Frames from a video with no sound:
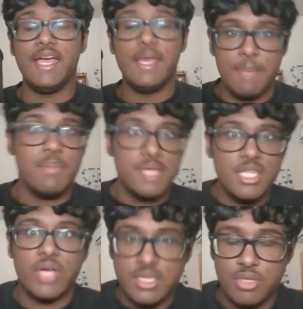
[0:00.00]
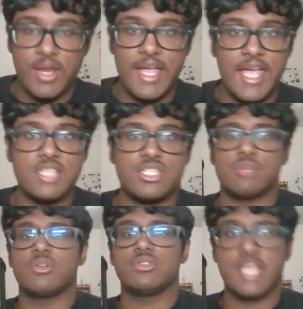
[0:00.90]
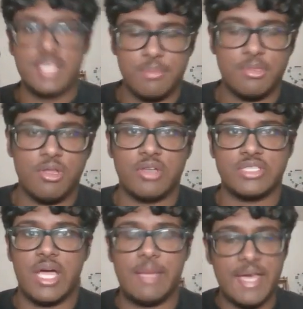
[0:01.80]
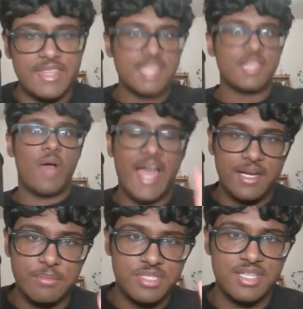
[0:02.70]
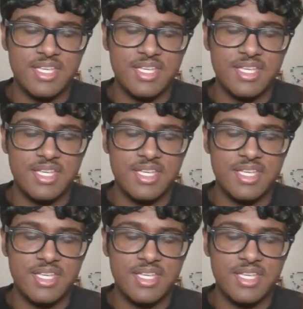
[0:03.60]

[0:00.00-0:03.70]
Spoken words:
Maybe they'll get the right answer, but it'll take them a long time. And then they'll add them